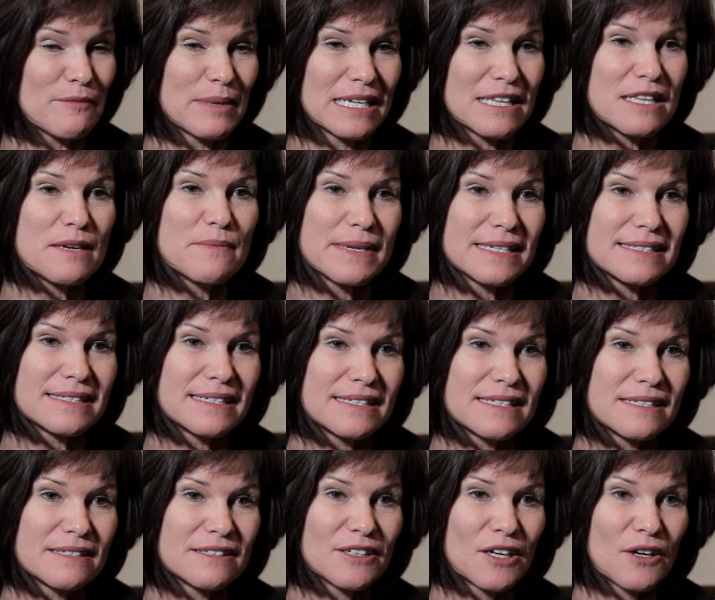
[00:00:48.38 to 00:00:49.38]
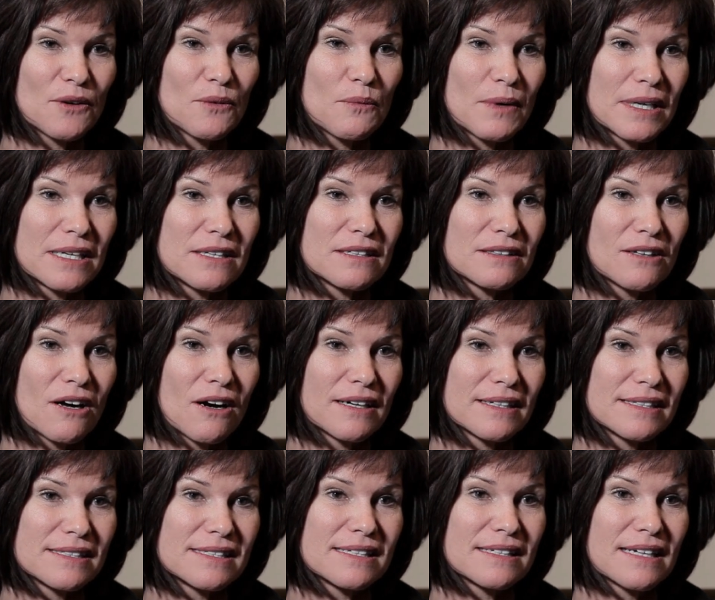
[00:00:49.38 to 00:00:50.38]
in the business, one of the
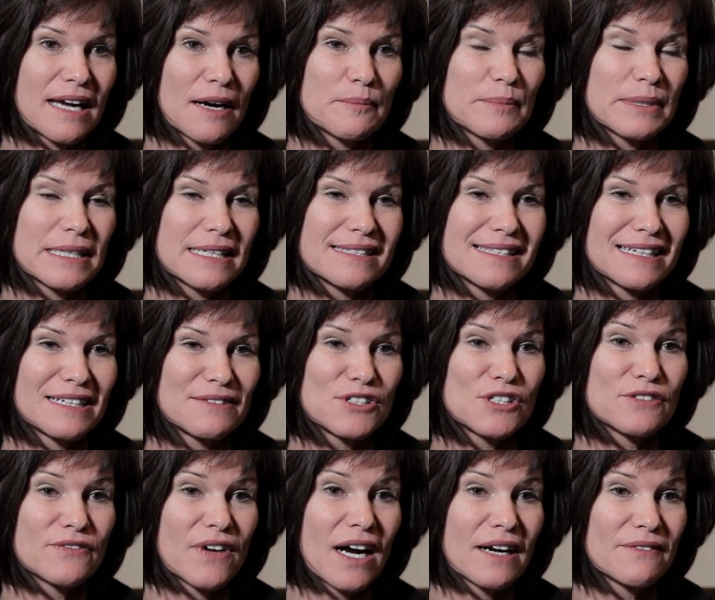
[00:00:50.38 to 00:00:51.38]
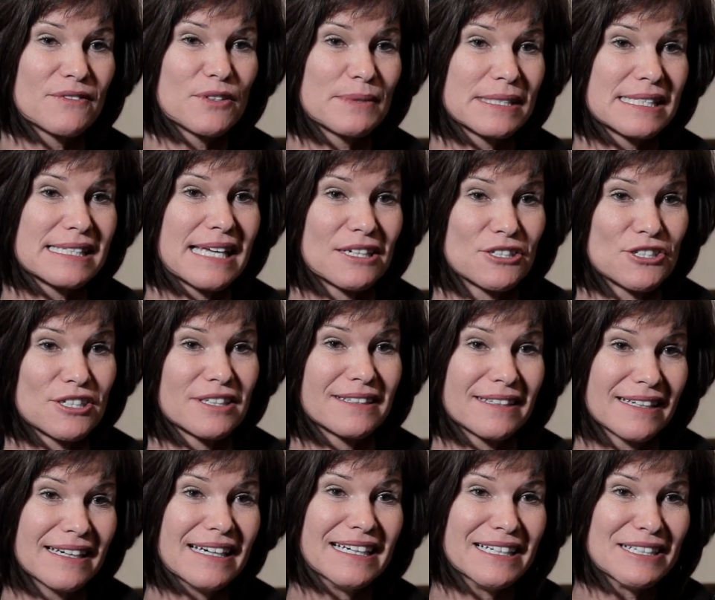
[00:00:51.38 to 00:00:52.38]
longest companies that have survived the
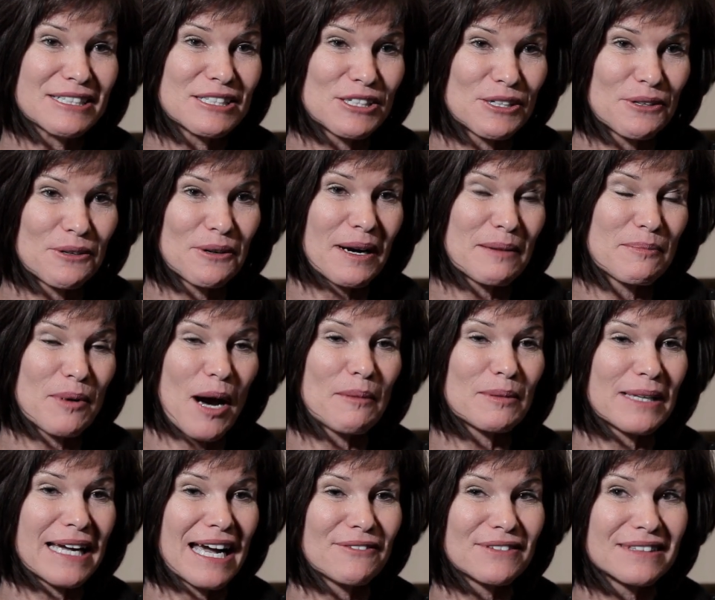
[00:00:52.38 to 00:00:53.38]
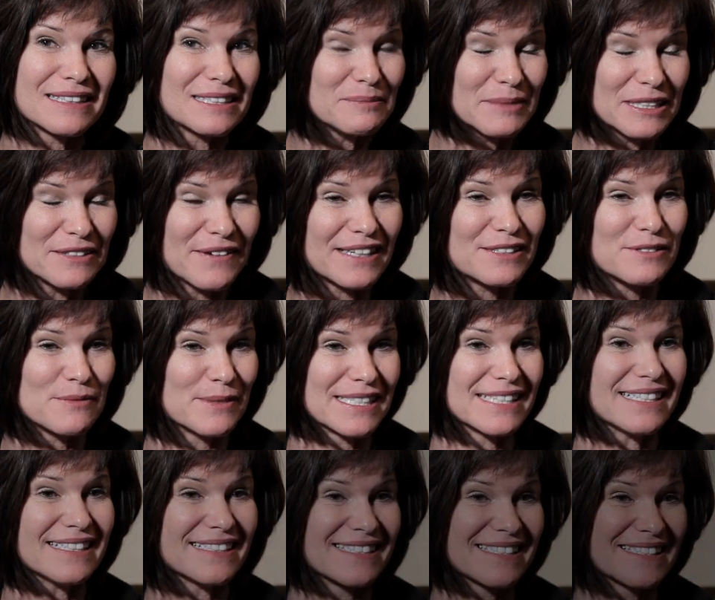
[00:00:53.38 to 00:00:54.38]
recession. So I probably have a little bit of
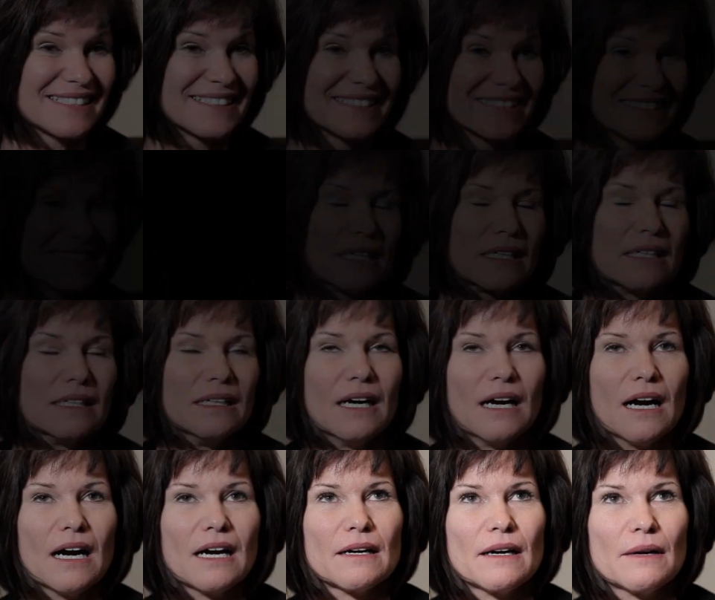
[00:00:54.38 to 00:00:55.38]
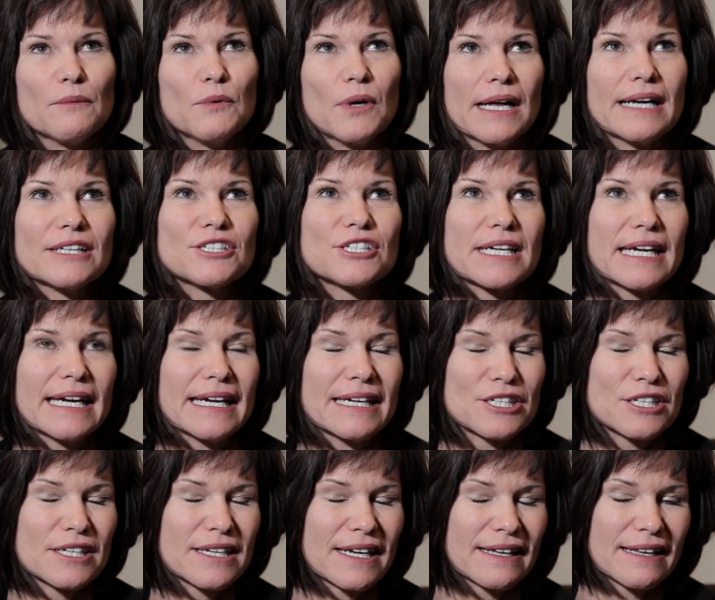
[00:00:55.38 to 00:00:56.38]
expertise. Well,
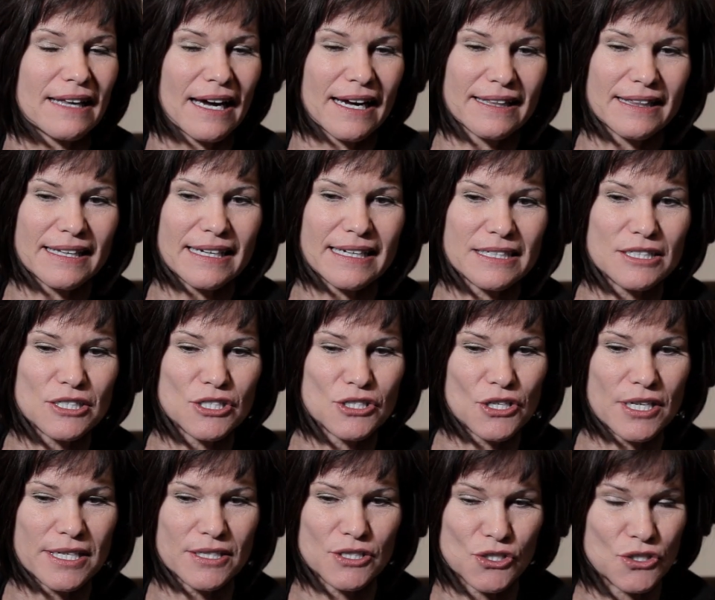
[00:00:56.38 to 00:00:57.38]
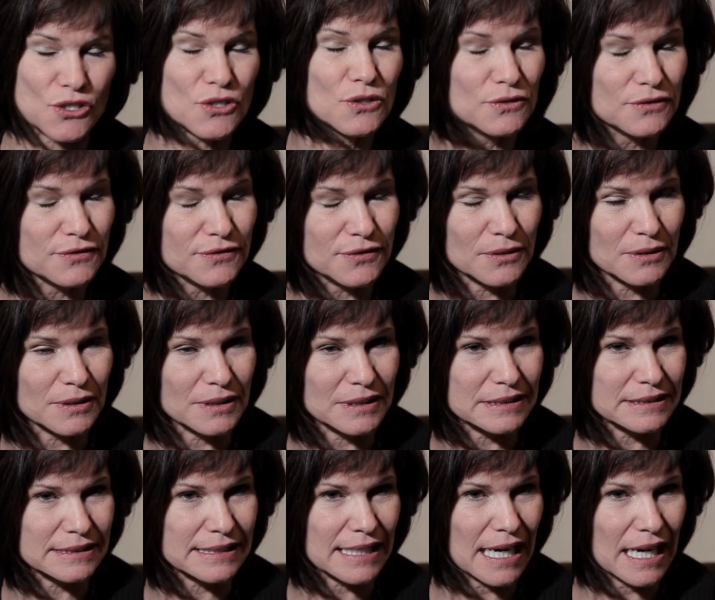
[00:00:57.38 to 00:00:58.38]
education, I think, is
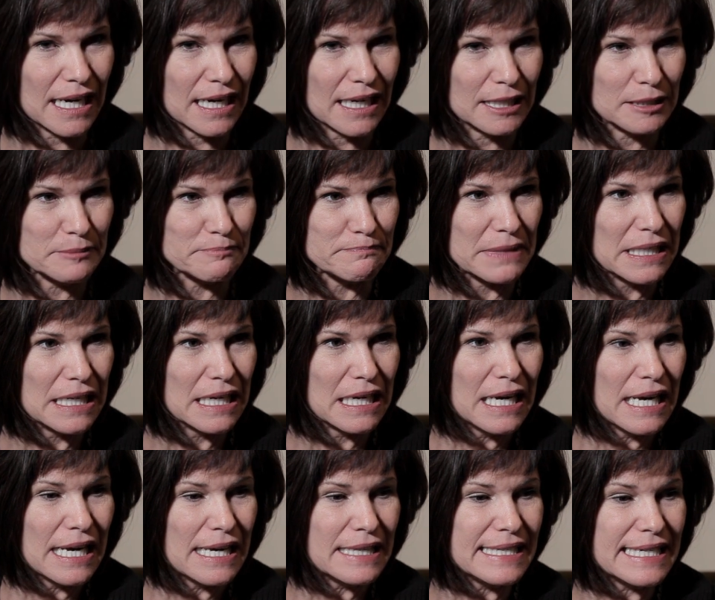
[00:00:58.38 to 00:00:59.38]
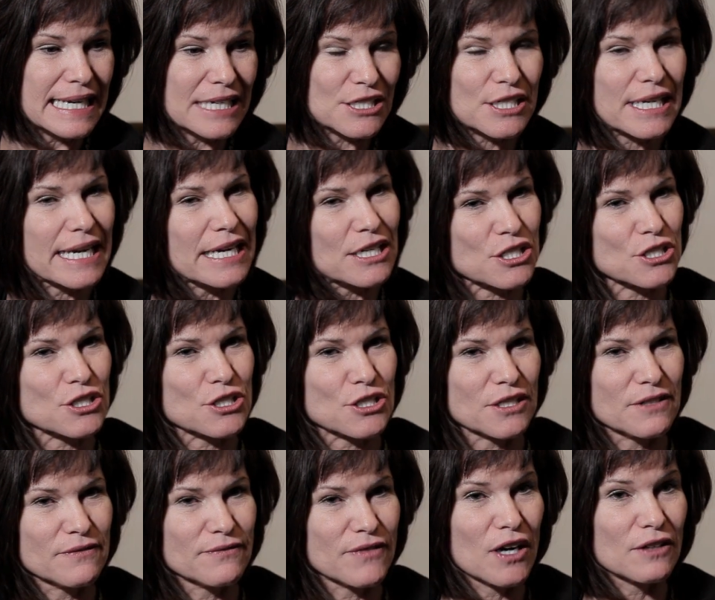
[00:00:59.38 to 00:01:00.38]
twofold. The education
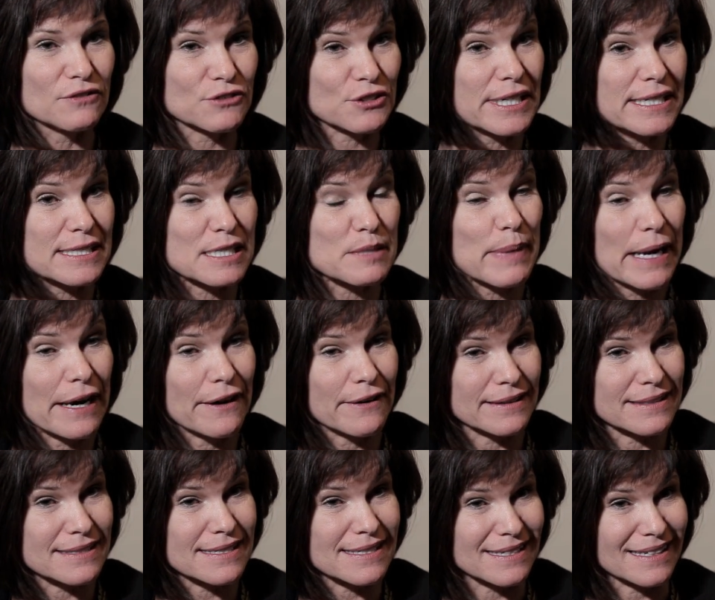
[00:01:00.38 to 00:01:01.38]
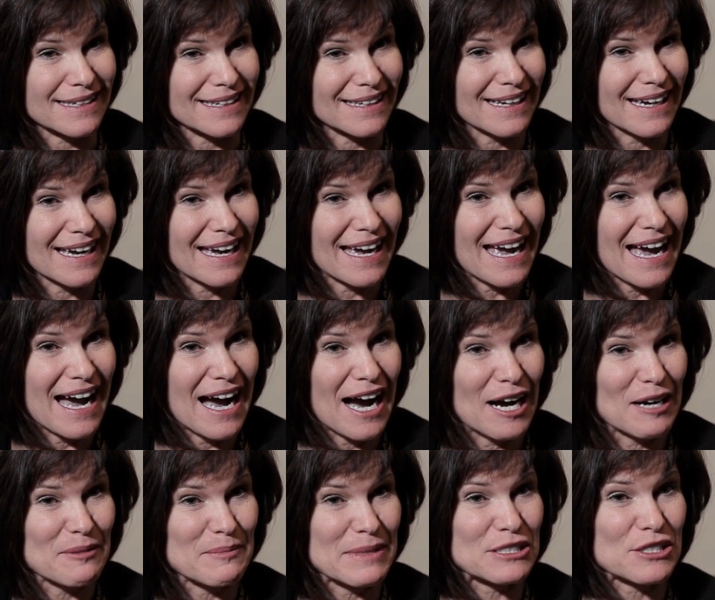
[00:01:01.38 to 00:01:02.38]
should involve transparency
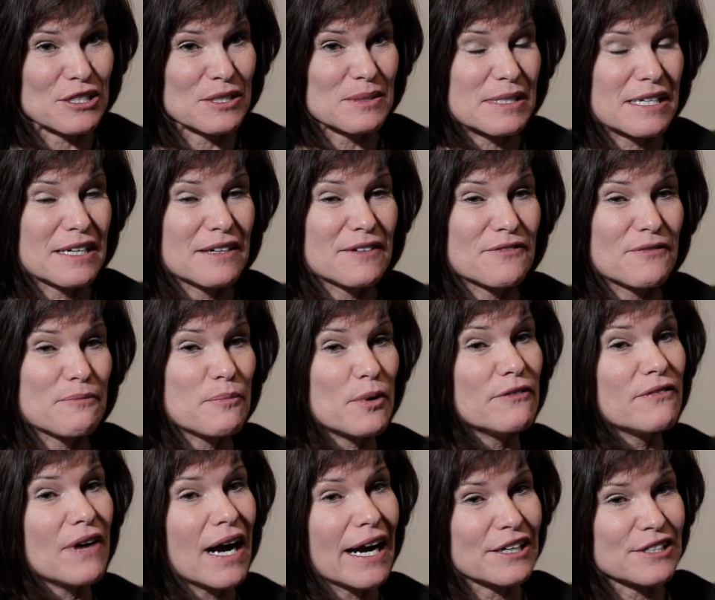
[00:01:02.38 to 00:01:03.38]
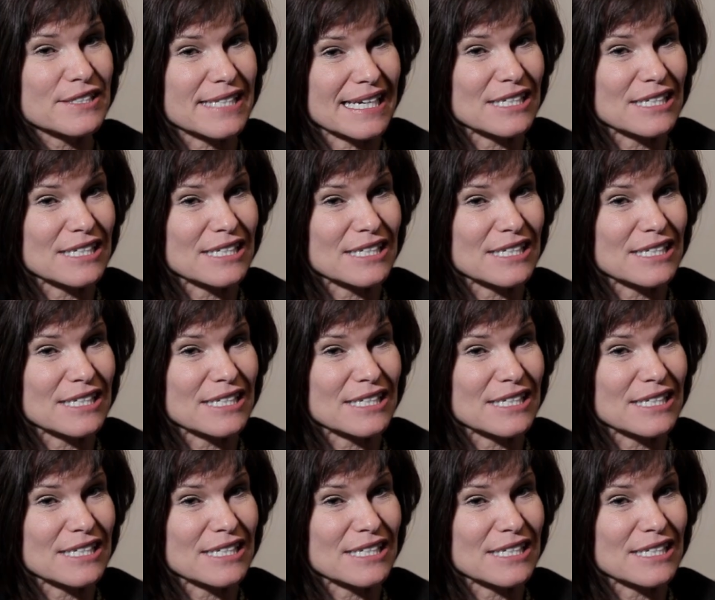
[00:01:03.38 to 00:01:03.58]
in terms of providers